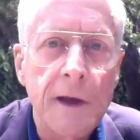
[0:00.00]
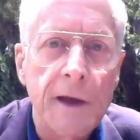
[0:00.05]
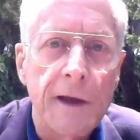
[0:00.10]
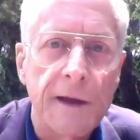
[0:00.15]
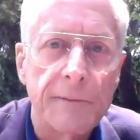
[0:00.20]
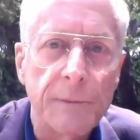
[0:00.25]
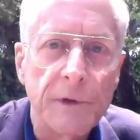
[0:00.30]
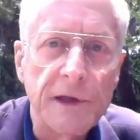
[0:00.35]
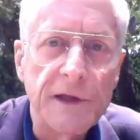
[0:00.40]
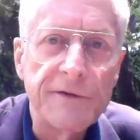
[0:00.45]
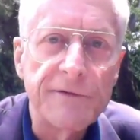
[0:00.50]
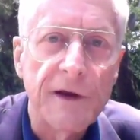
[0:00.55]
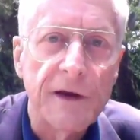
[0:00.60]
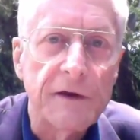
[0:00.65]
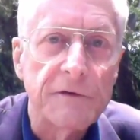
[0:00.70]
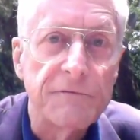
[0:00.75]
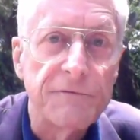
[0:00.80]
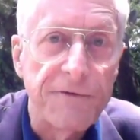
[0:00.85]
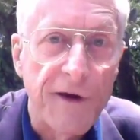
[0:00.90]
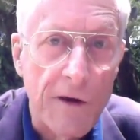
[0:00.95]
and believed I
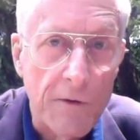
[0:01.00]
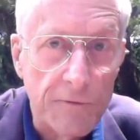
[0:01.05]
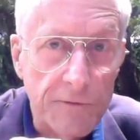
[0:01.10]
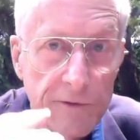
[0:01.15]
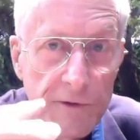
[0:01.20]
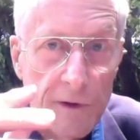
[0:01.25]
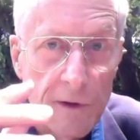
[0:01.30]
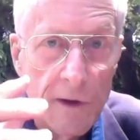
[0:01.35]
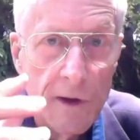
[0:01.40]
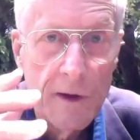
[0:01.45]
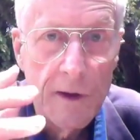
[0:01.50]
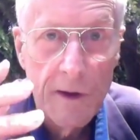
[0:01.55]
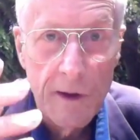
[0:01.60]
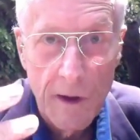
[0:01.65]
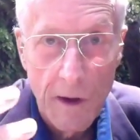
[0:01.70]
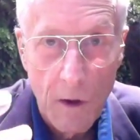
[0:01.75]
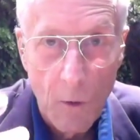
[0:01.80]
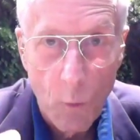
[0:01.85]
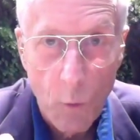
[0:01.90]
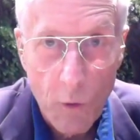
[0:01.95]
could found
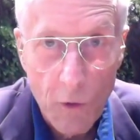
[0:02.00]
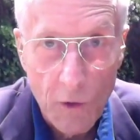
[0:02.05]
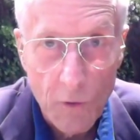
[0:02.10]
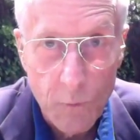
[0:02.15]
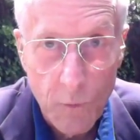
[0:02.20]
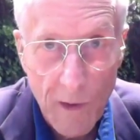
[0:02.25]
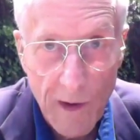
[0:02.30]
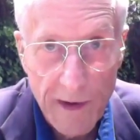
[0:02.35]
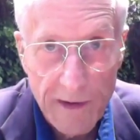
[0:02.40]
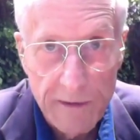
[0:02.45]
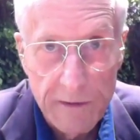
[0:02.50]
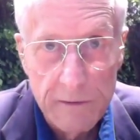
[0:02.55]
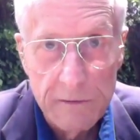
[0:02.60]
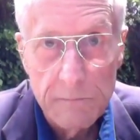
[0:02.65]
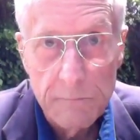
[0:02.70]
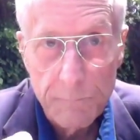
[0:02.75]
a worldwide